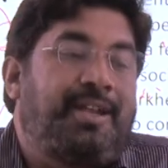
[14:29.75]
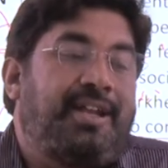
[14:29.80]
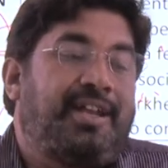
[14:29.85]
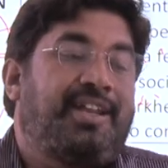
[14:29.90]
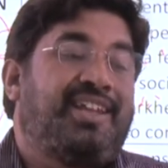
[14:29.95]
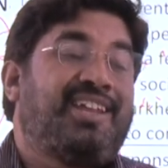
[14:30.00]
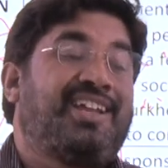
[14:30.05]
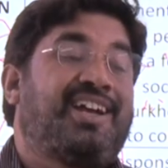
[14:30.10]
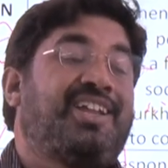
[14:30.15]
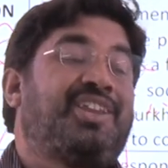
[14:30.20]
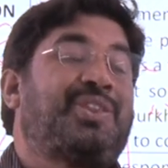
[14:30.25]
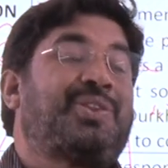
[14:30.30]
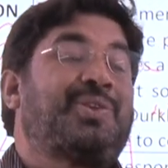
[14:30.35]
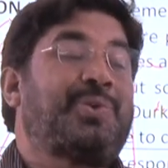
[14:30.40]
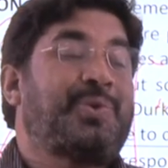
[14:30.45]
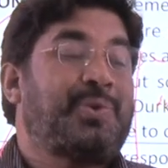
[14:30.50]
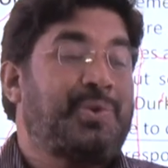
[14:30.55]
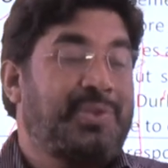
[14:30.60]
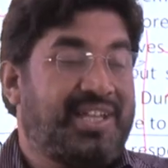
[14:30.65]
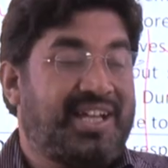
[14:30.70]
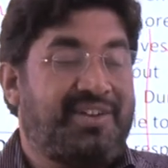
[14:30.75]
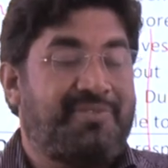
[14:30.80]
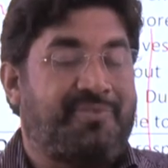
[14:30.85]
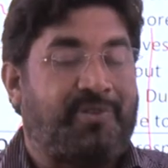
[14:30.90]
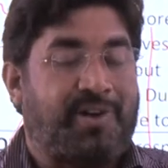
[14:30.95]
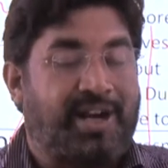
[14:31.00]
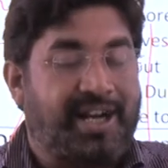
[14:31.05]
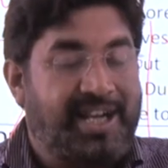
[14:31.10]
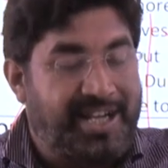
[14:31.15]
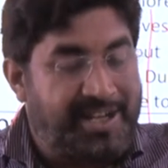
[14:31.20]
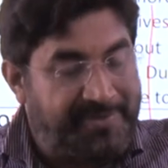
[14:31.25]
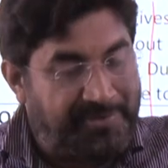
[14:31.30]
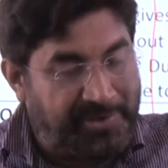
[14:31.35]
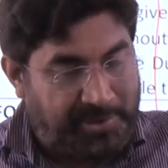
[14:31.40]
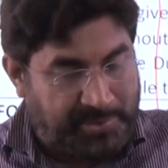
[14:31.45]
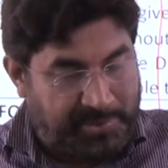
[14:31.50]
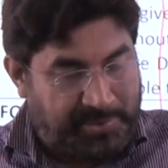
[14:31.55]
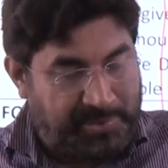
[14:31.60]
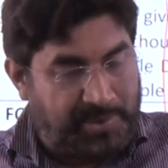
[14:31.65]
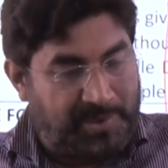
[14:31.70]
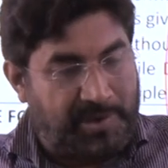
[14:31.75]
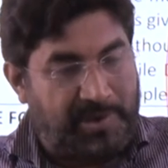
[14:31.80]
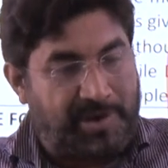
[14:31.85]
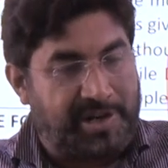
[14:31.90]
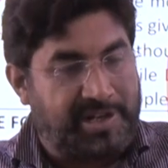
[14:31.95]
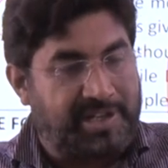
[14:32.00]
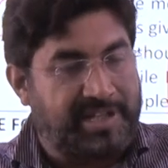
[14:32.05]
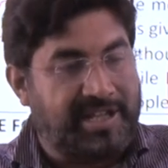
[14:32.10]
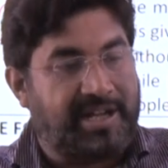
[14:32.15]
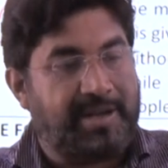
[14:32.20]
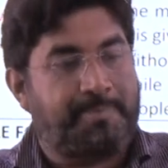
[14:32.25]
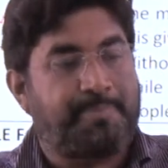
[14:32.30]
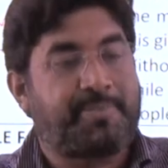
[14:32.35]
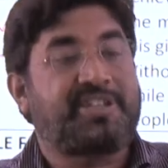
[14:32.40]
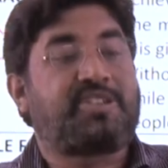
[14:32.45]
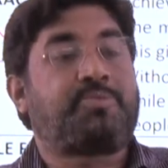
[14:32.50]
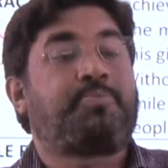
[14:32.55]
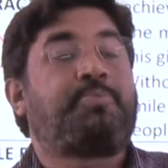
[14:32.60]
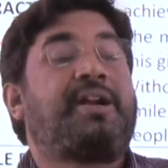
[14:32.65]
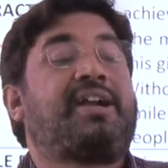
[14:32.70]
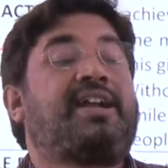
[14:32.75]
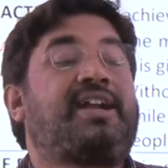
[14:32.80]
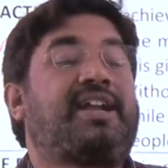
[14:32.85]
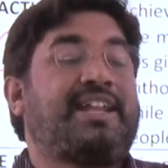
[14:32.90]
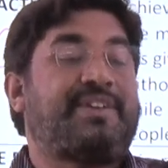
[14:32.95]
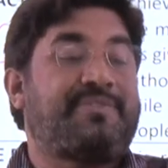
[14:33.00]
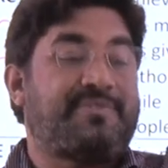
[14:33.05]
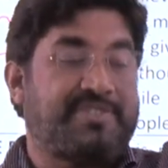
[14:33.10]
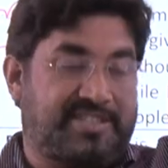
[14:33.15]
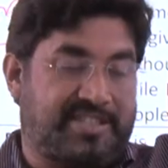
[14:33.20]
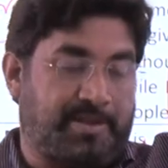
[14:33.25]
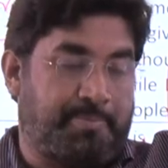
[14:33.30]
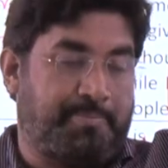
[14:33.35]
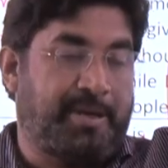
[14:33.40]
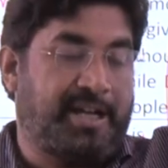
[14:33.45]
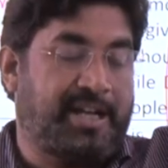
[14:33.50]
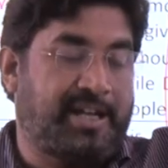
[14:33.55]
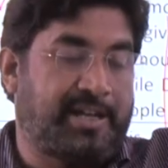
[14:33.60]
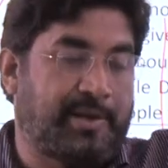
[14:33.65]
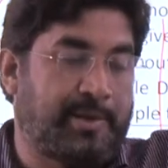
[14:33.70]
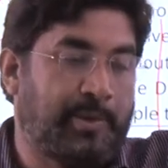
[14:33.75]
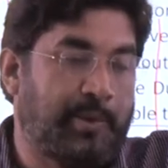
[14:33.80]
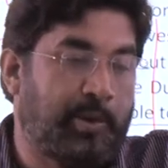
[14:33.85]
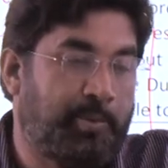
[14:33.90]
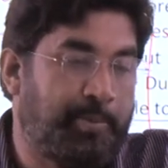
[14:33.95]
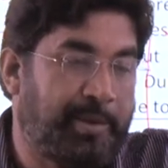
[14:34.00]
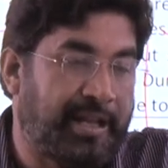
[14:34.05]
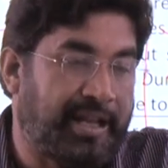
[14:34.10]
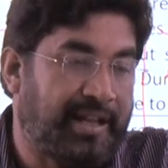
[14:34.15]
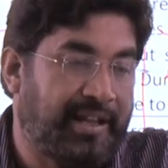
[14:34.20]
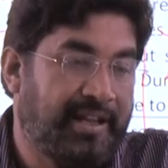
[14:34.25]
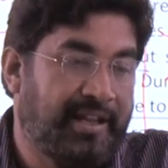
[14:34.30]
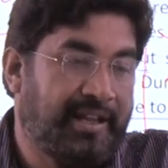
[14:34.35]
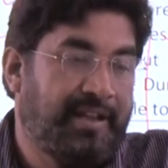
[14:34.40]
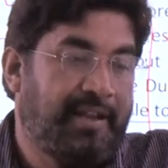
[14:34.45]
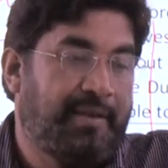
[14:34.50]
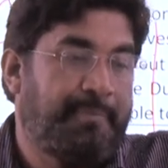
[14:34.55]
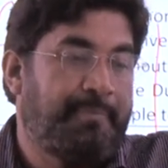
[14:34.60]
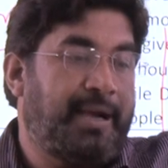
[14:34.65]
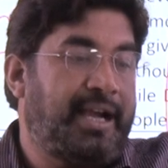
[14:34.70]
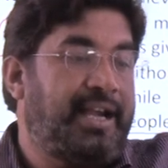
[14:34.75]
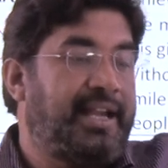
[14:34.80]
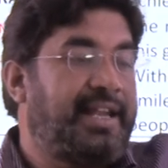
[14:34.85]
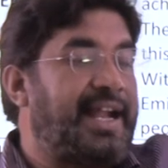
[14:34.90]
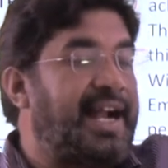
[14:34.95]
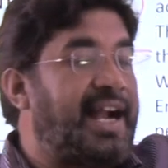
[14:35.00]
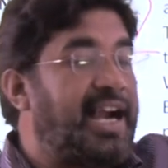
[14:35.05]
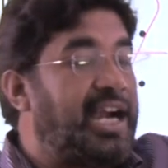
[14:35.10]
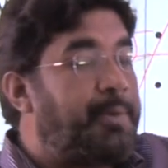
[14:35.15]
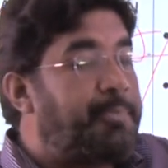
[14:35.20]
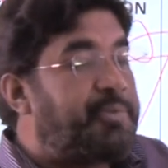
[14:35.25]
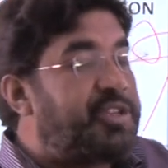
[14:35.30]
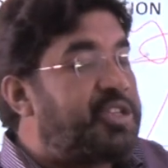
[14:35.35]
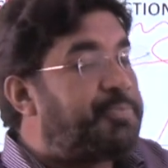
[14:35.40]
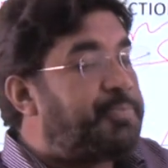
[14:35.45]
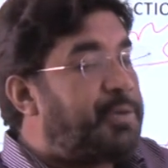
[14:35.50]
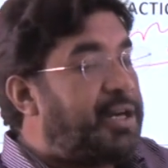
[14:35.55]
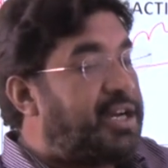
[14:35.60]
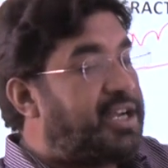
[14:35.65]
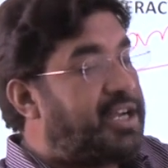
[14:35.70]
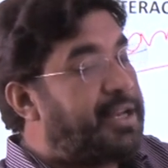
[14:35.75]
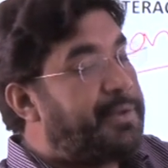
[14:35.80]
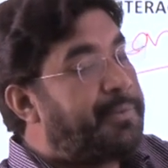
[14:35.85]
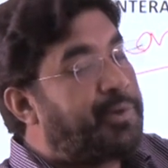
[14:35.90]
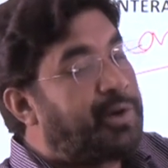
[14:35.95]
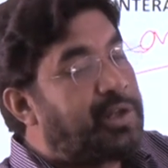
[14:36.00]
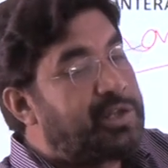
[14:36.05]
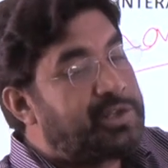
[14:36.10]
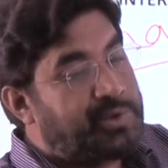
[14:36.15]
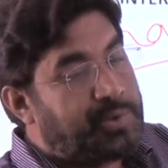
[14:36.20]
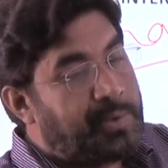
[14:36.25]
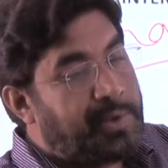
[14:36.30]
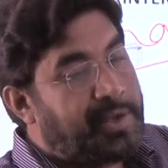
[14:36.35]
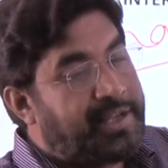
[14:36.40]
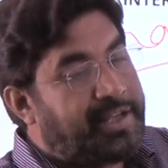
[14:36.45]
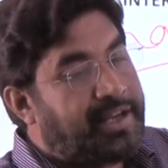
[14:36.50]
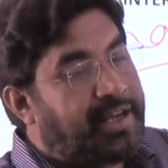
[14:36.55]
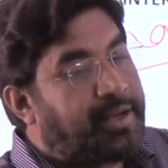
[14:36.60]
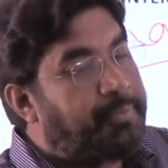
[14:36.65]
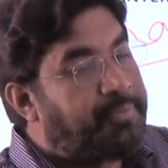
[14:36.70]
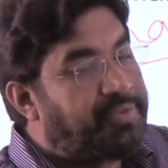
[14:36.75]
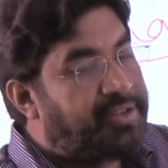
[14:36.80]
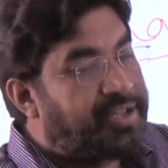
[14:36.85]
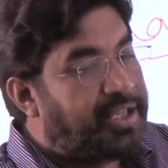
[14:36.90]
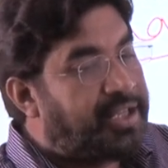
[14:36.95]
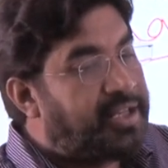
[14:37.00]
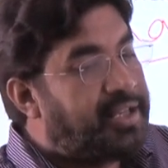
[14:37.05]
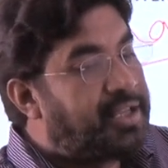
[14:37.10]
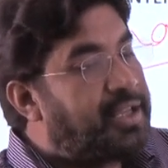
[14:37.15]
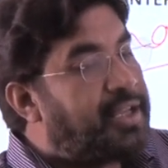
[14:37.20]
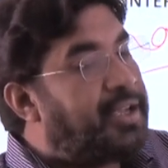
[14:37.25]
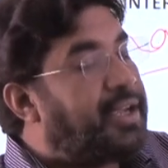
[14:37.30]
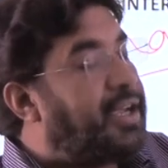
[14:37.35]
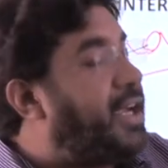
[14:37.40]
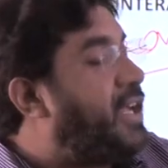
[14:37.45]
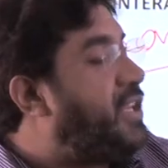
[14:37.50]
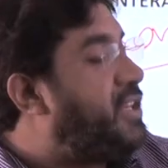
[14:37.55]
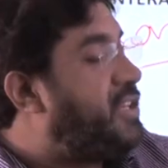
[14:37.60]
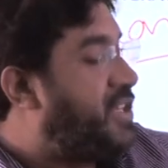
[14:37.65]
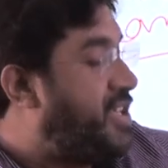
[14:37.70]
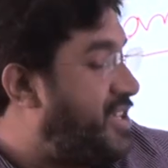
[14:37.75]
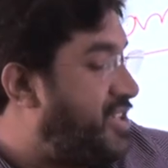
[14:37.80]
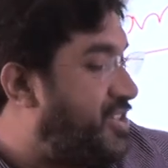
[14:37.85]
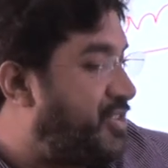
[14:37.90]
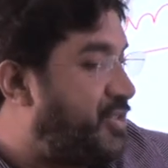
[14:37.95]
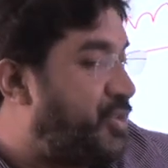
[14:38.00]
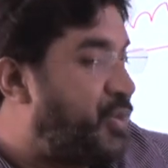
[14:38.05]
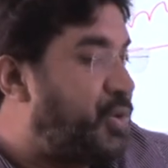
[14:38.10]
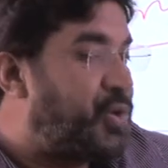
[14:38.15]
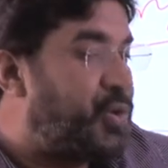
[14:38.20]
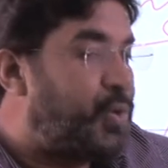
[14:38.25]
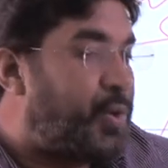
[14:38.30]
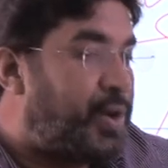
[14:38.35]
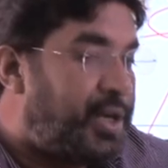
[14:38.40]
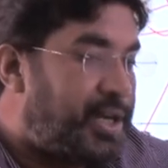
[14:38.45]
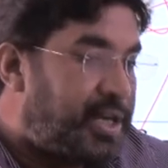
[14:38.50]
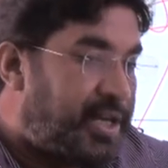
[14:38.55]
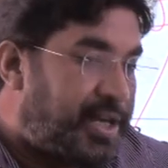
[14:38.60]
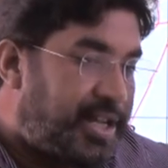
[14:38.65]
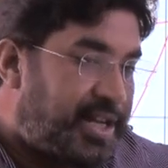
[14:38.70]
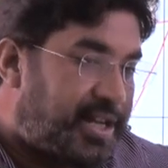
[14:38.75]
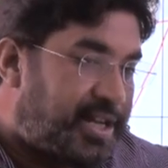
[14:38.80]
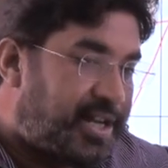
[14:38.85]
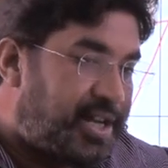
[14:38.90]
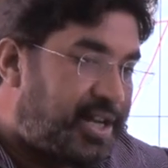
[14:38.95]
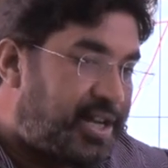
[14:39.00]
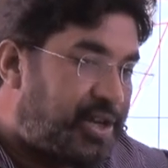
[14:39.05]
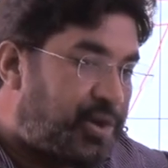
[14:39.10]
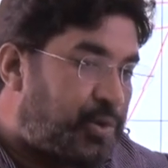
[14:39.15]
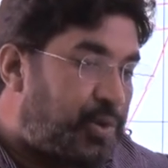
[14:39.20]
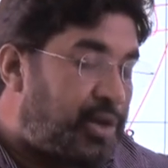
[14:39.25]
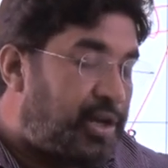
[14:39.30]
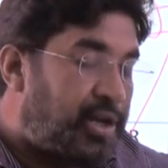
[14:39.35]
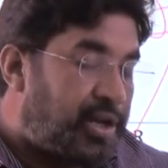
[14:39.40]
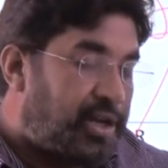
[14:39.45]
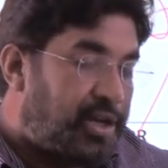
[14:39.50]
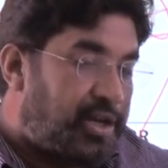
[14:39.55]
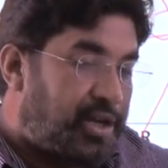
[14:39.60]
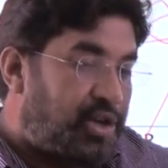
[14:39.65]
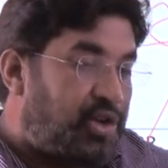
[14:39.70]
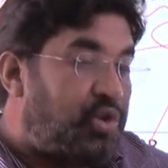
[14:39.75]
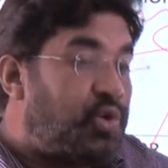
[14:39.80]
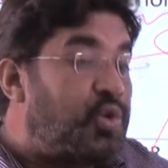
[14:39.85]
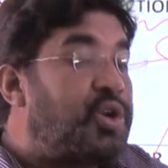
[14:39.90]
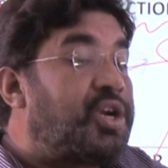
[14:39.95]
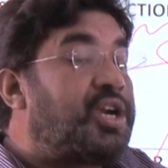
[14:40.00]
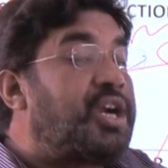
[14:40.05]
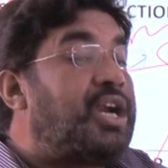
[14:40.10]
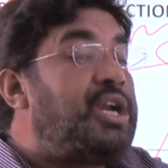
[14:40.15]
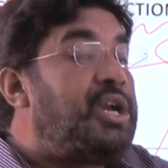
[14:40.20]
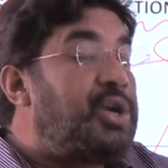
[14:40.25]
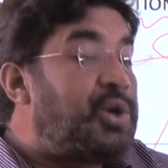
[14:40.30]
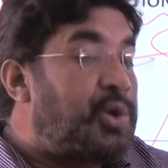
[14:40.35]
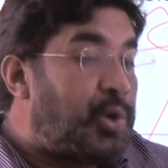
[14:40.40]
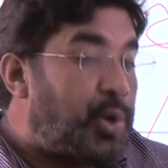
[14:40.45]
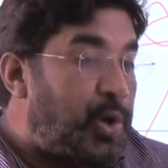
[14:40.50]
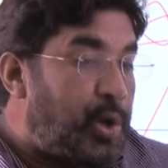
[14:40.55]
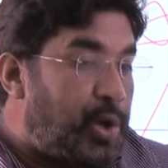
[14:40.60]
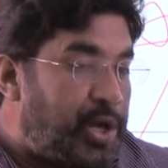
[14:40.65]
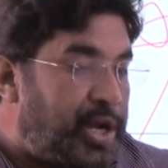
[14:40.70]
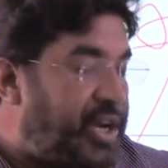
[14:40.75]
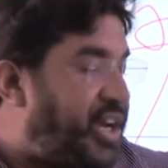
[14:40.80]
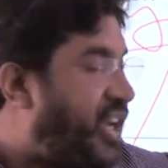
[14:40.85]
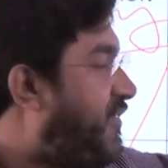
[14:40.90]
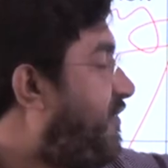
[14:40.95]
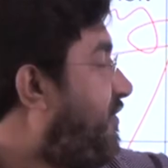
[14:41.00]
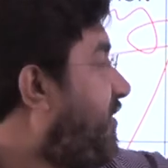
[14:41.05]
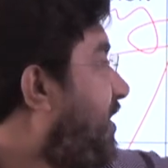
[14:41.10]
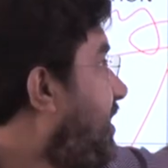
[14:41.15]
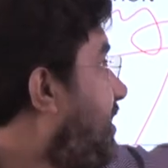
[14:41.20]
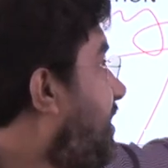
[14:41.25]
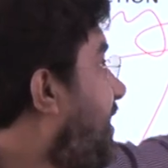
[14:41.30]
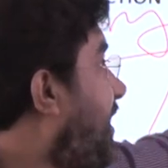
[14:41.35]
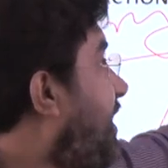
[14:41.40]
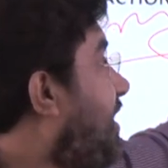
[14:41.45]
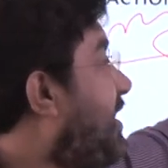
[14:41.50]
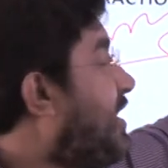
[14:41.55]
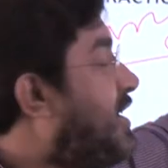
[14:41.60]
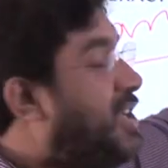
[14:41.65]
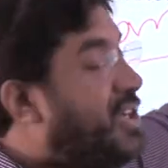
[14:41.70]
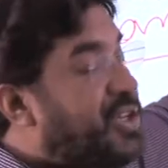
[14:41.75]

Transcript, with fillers: media, though the worldview or the perspective is a bit global, but that perspective also comes in, and there is no quality control, no control and everything.